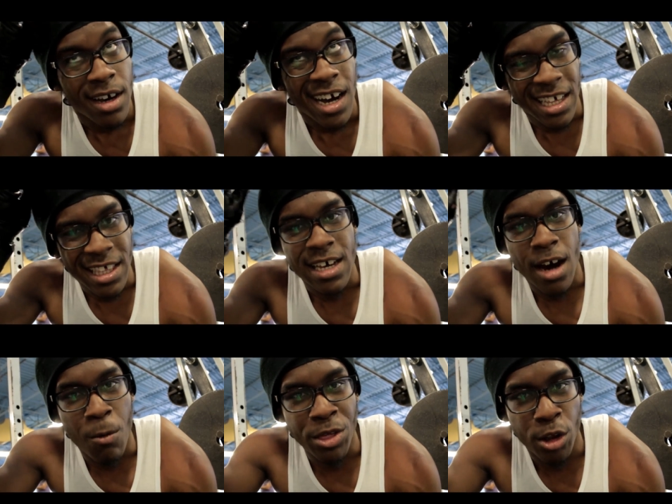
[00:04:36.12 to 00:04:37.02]
I think I
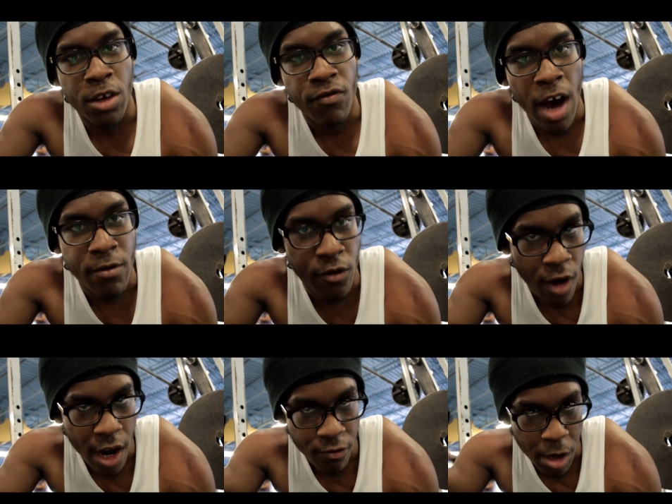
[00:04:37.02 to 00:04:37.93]
got 135 for
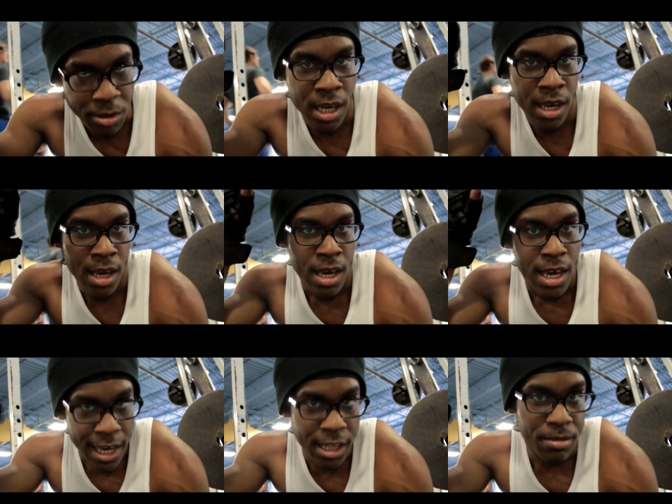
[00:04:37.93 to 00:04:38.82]
five reps
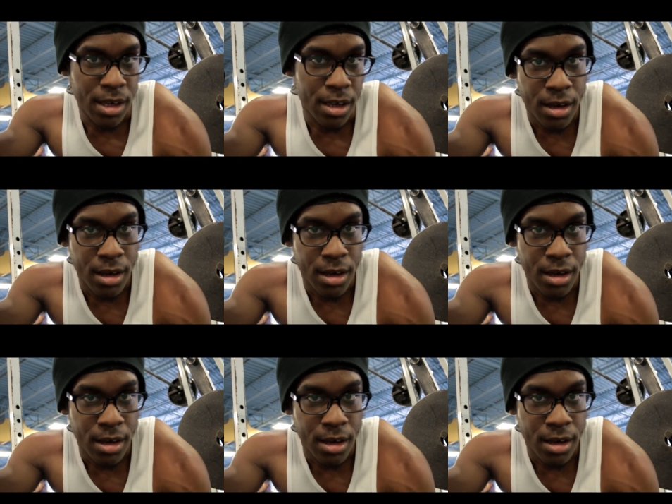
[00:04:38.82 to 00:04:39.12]
in me.